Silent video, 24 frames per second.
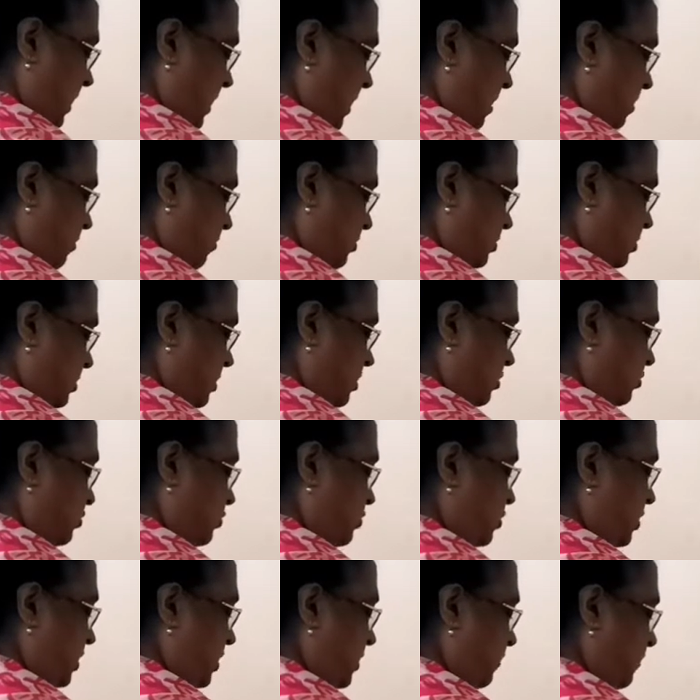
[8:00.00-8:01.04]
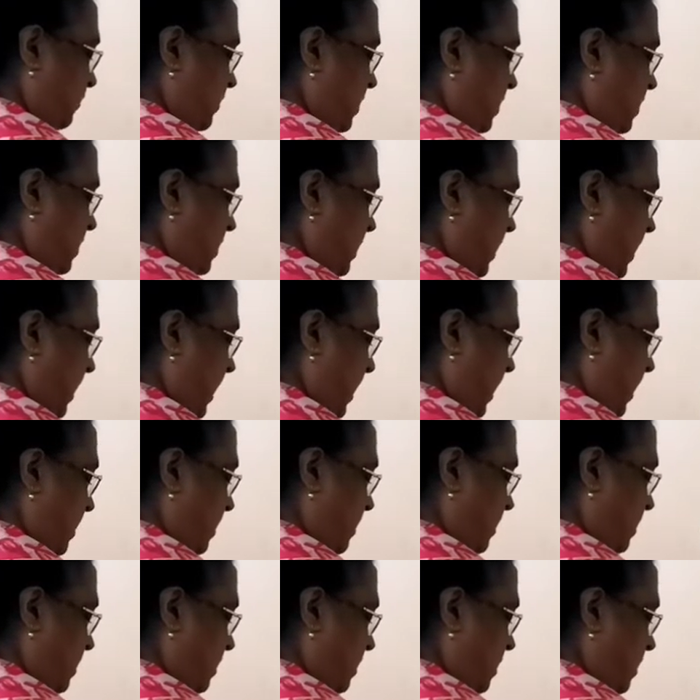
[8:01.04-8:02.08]
aqueous solution, will
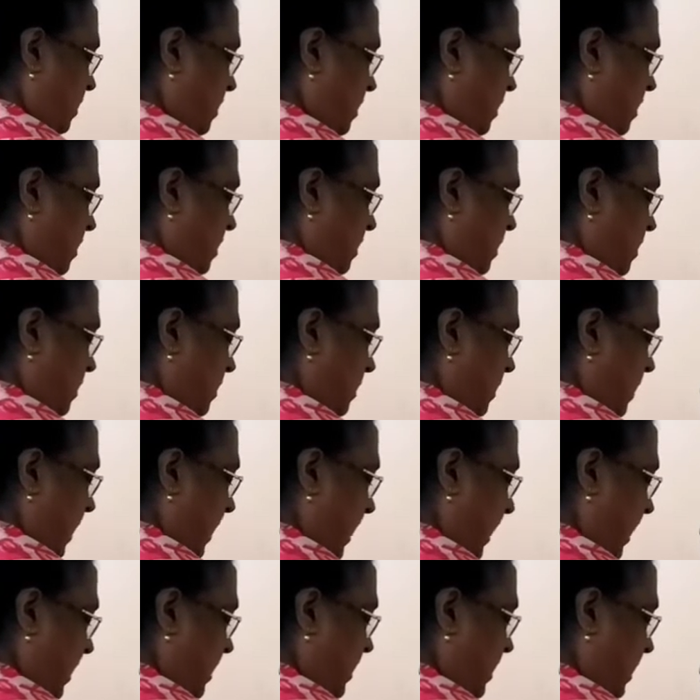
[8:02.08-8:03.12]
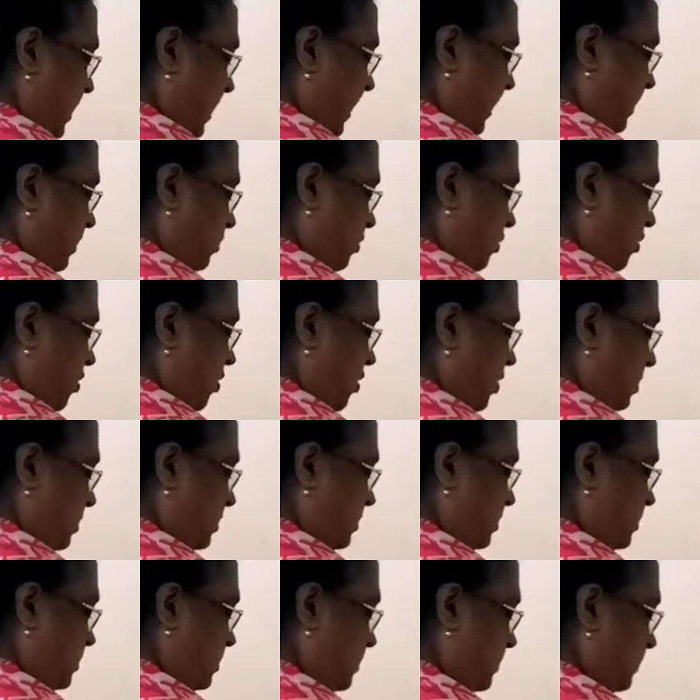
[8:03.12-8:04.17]
gain n
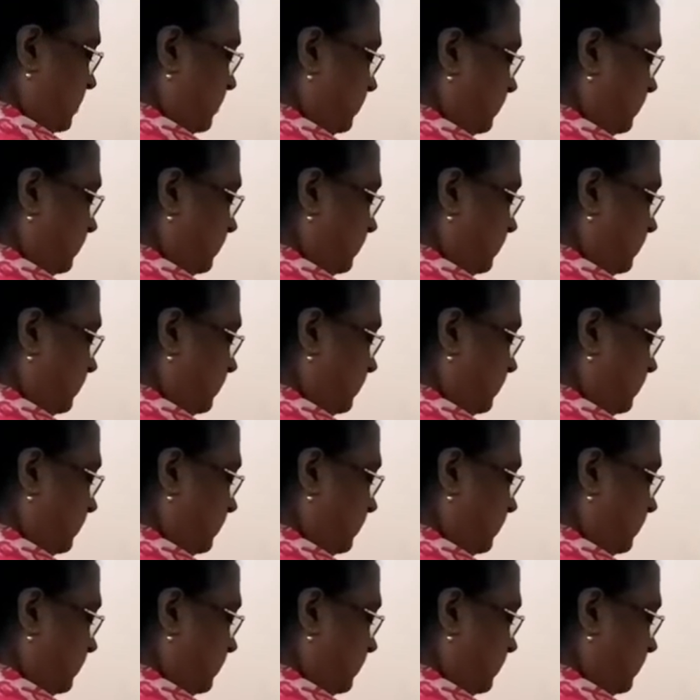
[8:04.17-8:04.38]
electrons